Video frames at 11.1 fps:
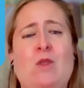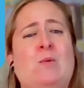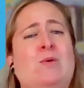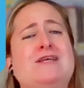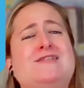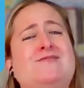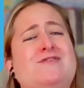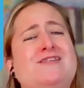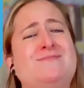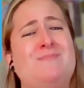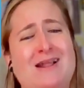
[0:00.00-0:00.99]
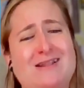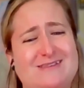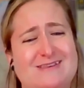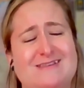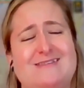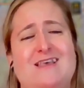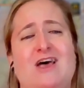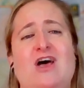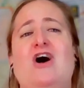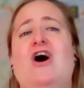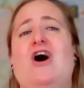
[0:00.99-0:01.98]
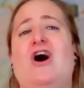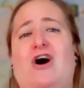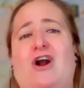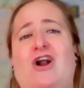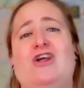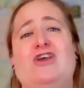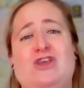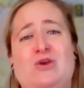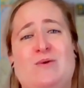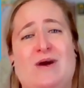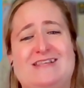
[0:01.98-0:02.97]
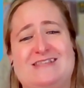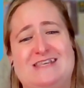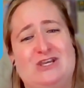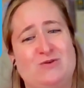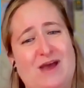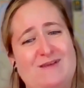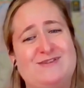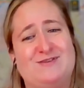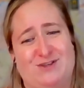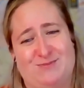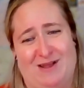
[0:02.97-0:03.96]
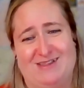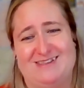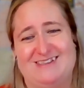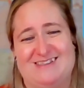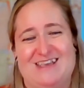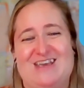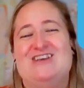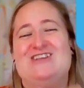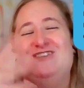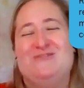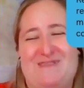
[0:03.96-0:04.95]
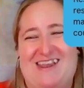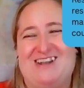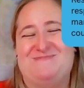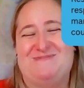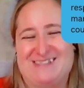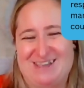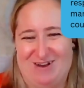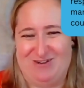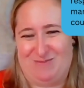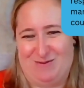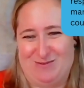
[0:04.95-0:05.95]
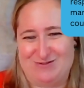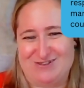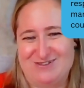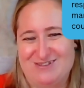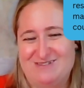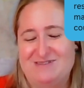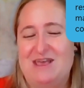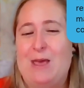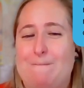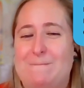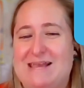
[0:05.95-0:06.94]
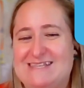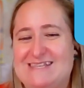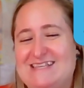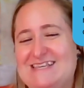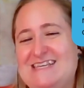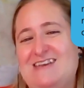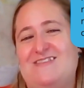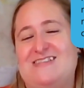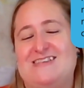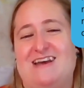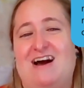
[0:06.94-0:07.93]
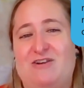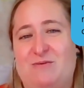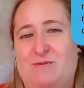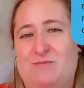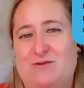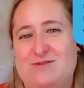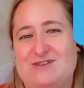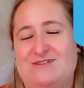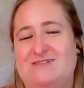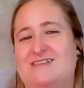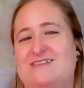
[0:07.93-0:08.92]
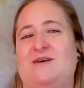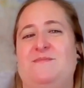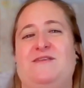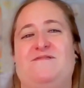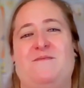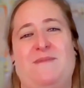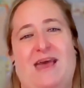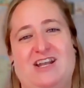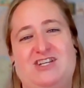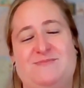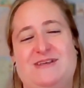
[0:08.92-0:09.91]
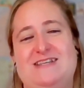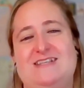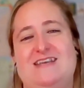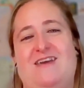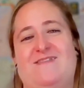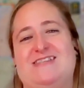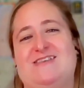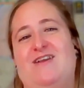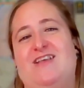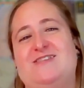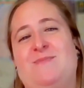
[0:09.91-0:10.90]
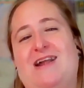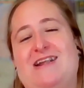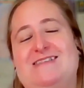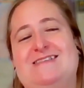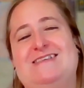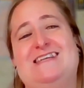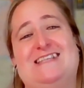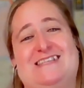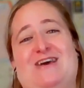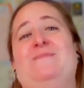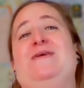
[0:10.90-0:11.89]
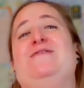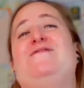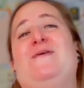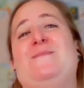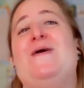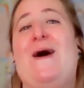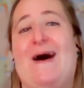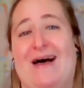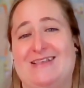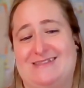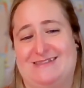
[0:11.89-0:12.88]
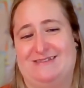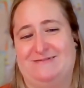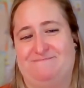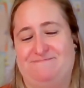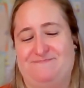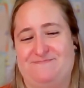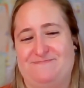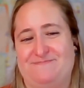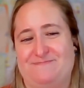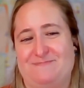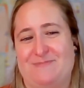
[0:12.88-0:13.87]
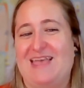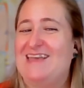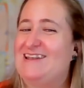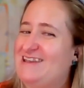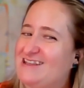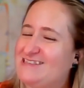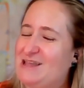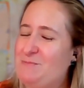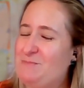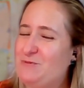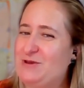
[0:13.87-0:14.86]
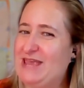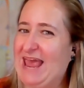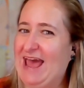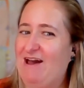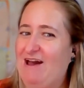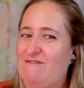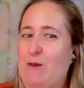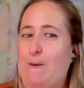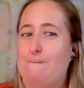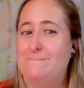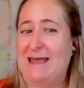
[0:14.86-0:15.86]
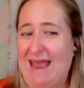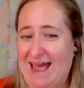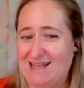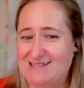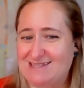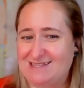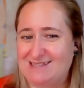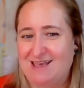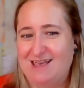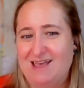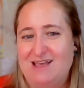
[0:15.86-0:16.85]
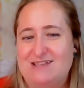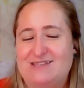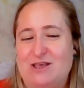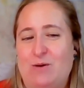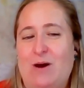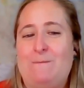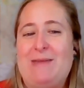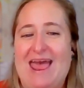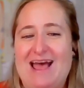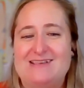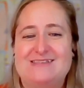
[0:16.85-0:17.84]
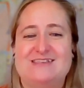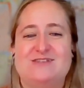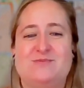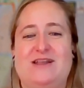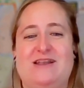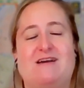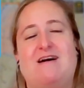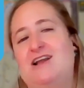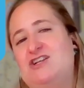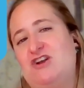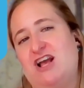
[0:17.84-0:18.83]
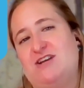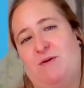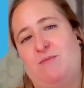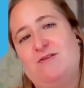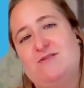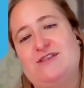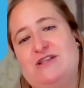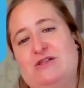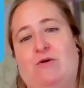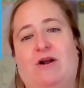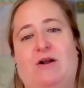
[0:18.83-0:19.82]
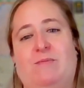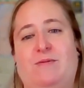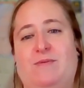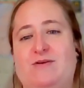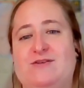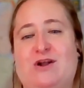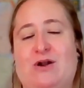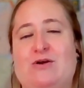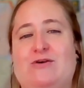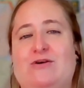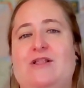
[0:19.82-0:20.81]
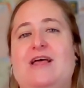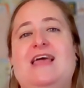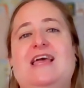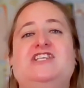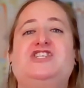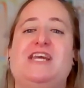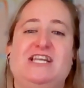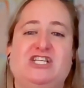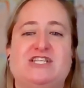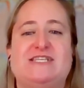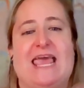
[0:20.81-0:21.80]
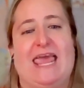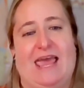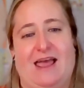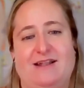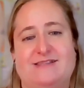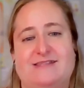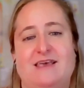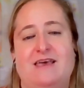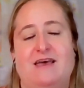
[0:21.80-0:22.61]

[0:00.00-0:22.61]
whereas responses are UICUF's responses to management's counterproposals. Basically, if it's a counterproposal, it's coming from management. If it's a response, it's coming from us. Next up, we have pass. So a pass is when a contract proposal or proposed article changes hands.